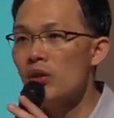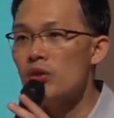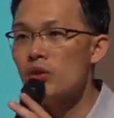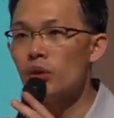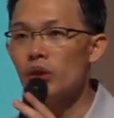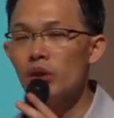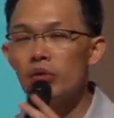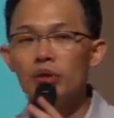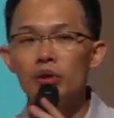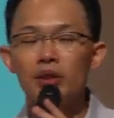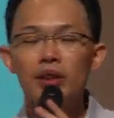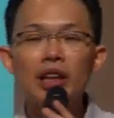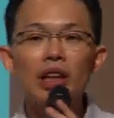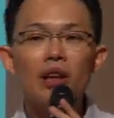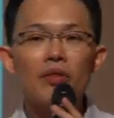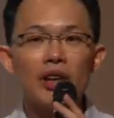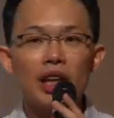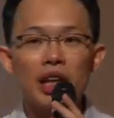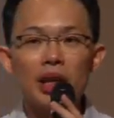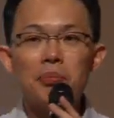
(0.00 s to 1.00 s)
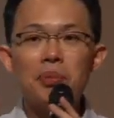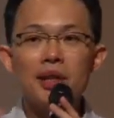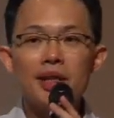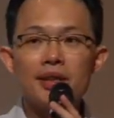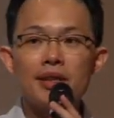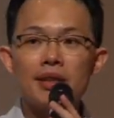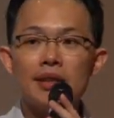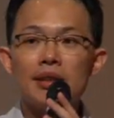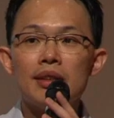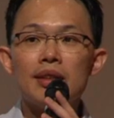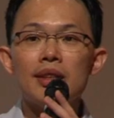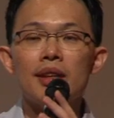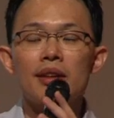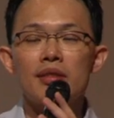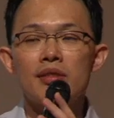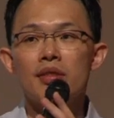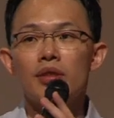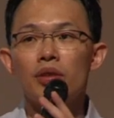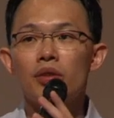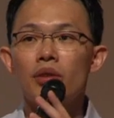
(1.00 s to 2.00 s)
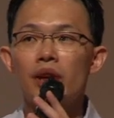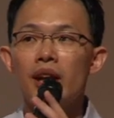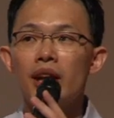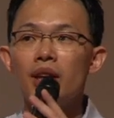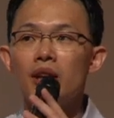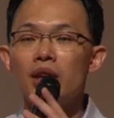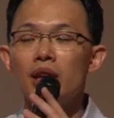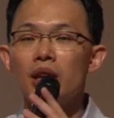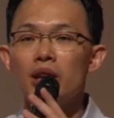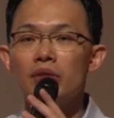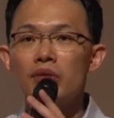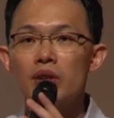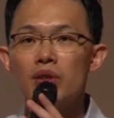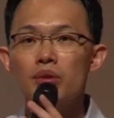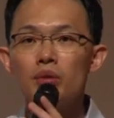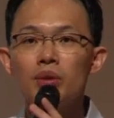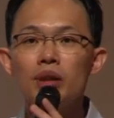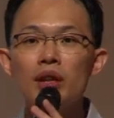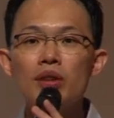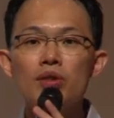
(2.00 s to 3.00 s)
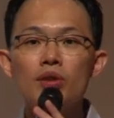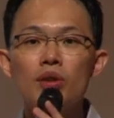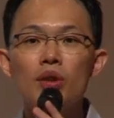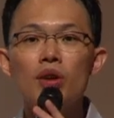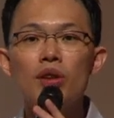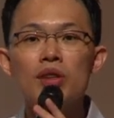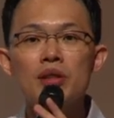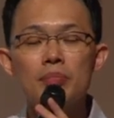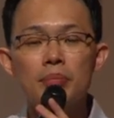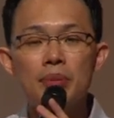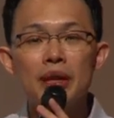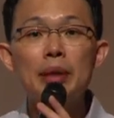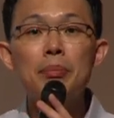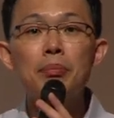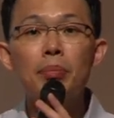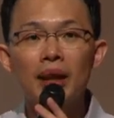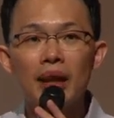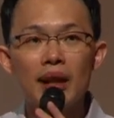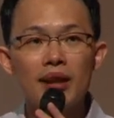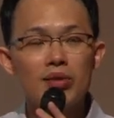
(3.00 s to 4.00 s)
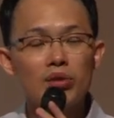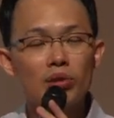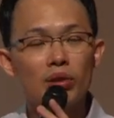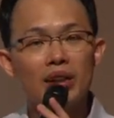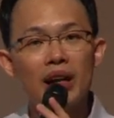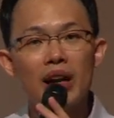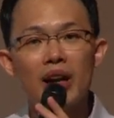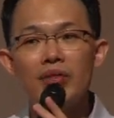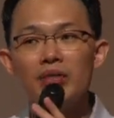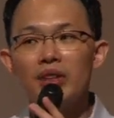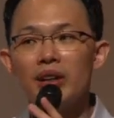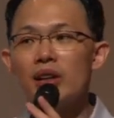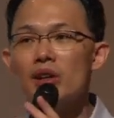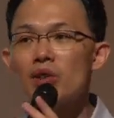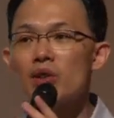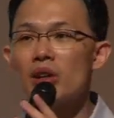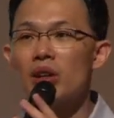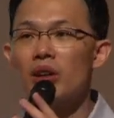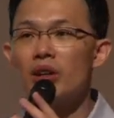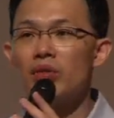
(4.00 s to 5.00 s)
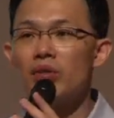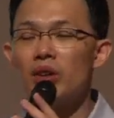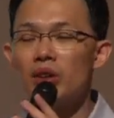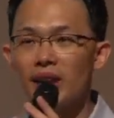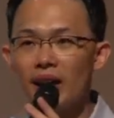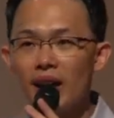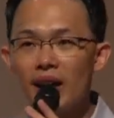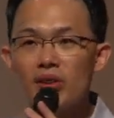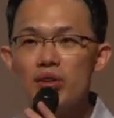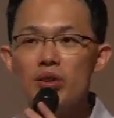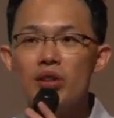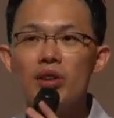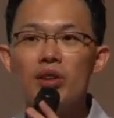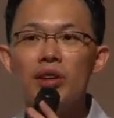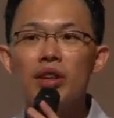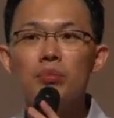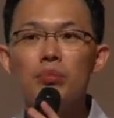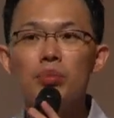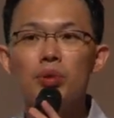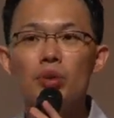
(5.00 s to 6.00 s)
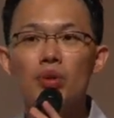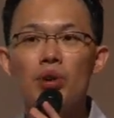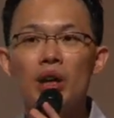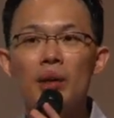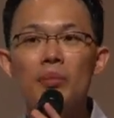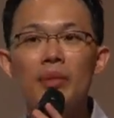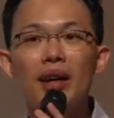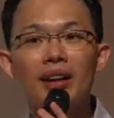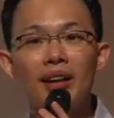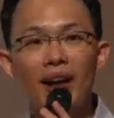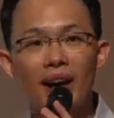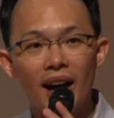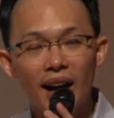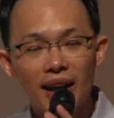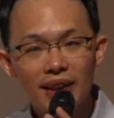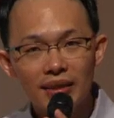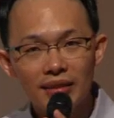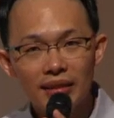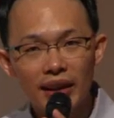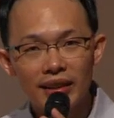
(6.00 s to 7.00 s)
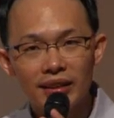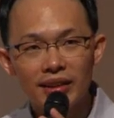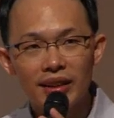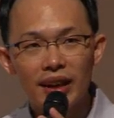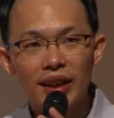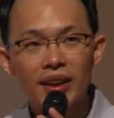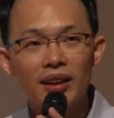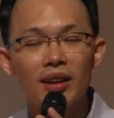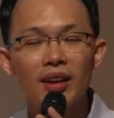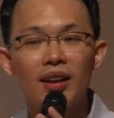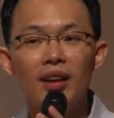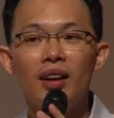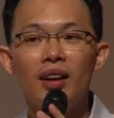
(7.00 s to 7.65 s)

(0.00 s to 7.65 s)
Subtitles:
So if you think of A, B, C, D as the grade, if a student scores B+ on average for the engineering program at a higher NITEC,